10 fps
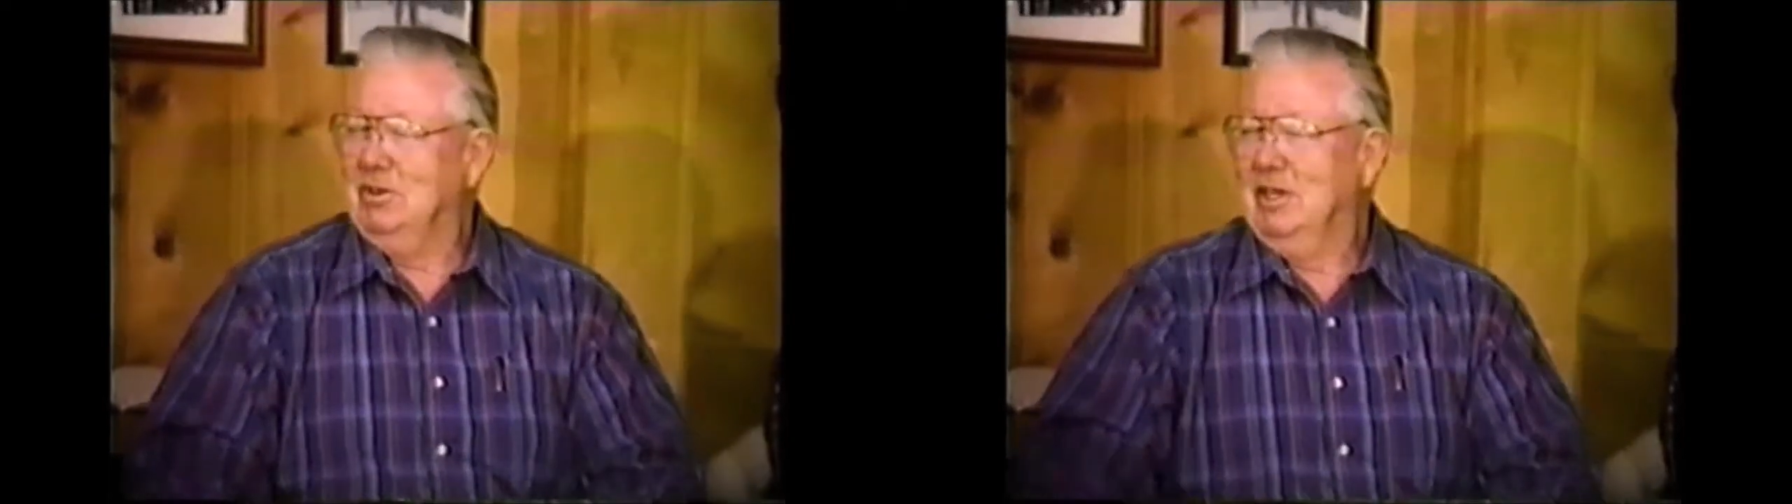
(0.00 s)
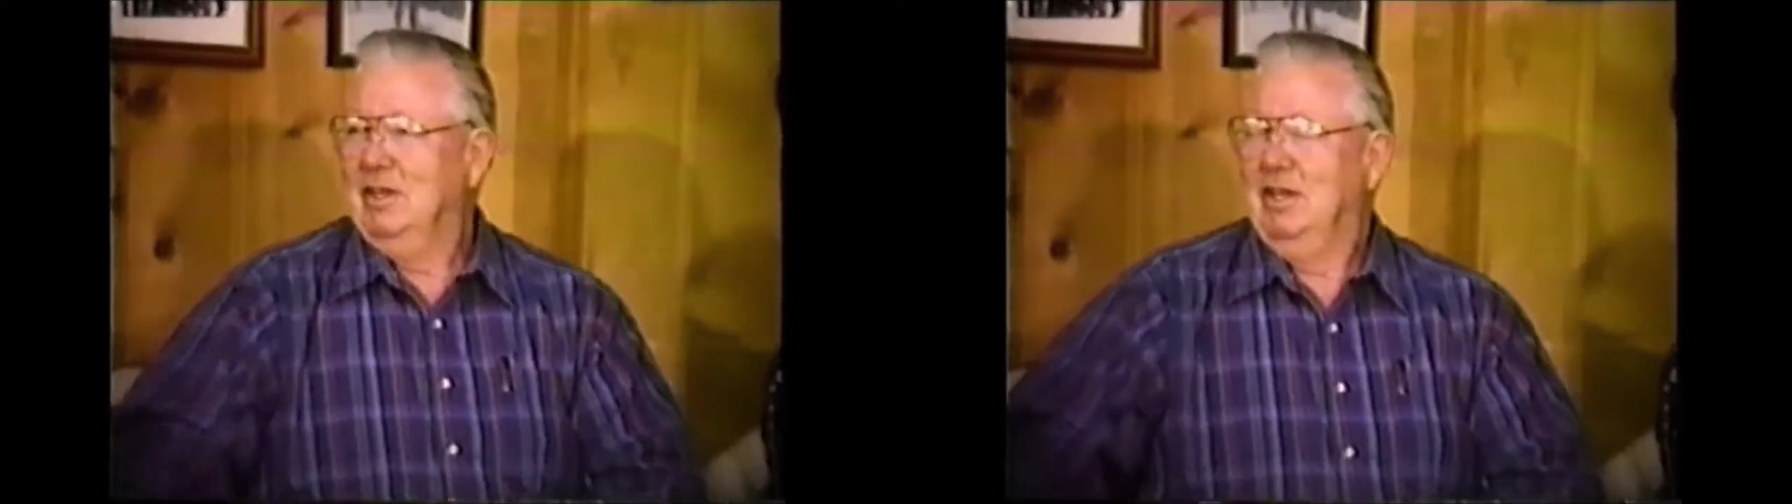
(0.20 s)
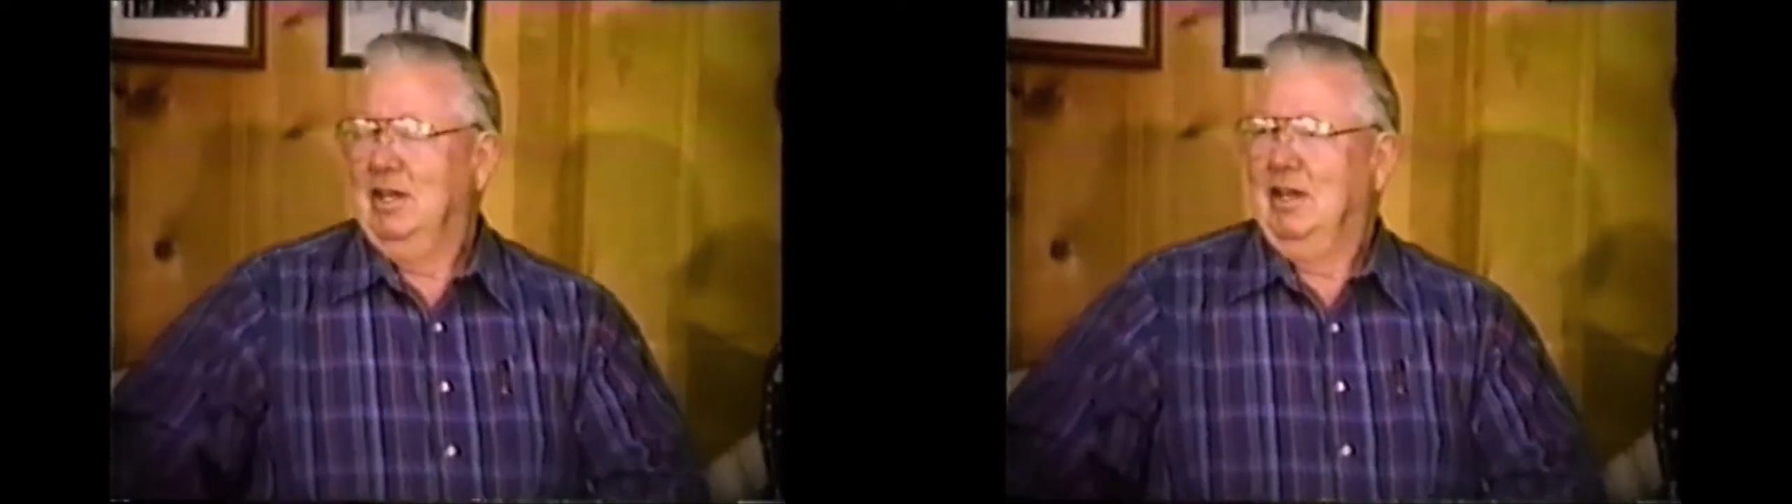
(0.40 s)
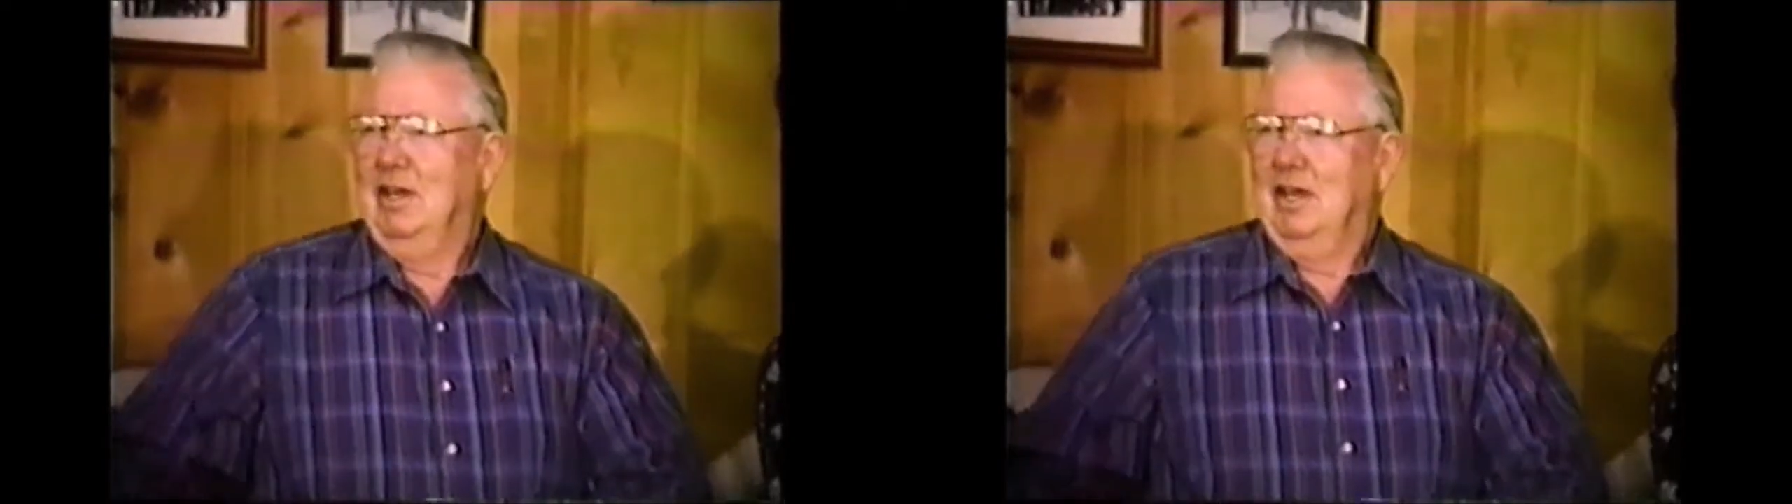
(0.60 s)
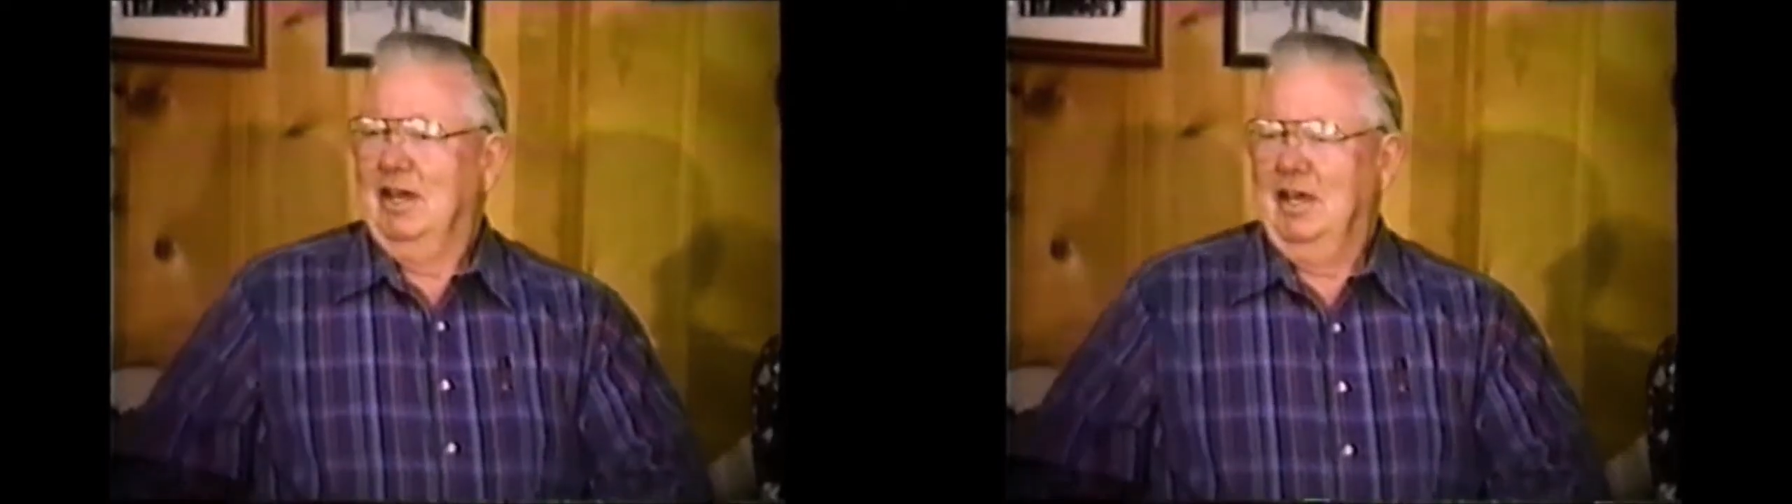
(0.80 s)

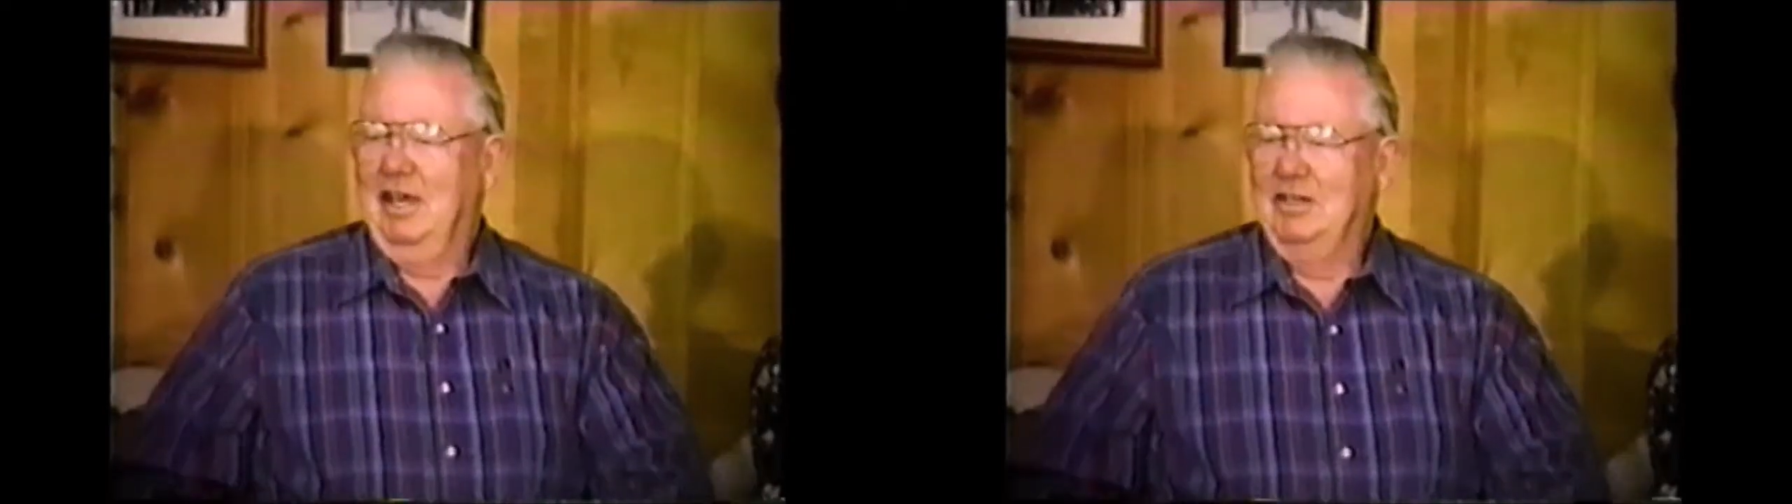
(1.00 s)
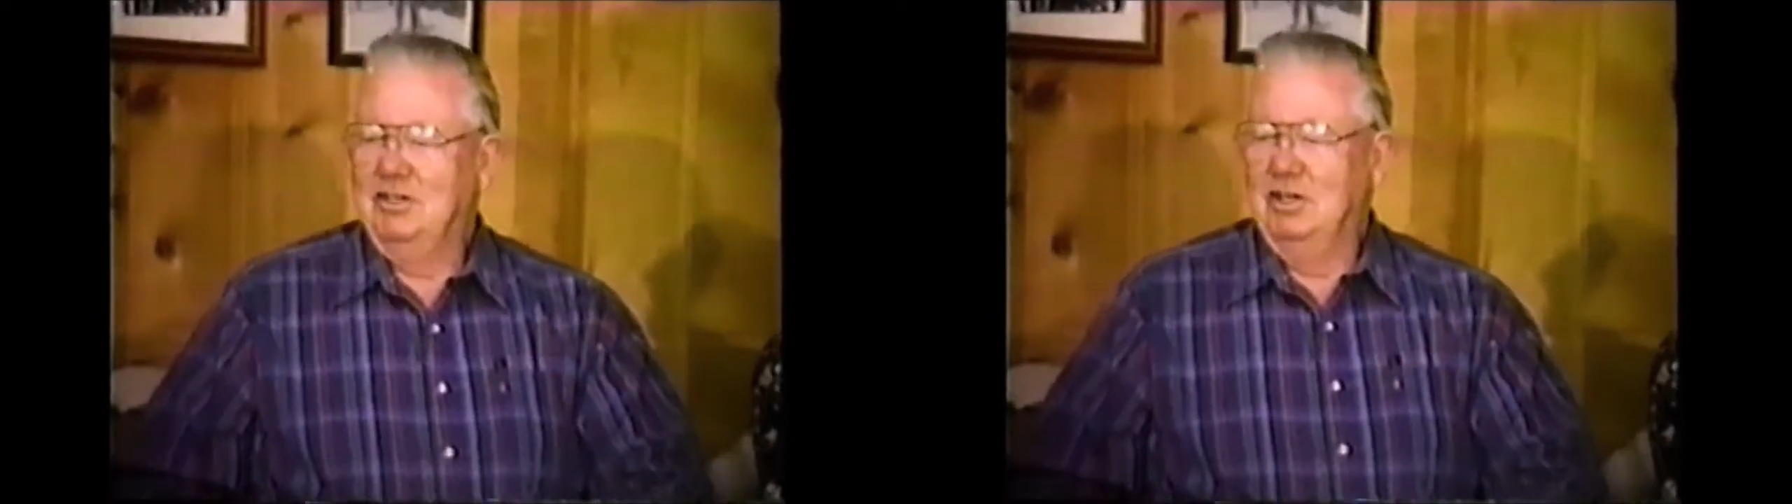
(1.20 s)
And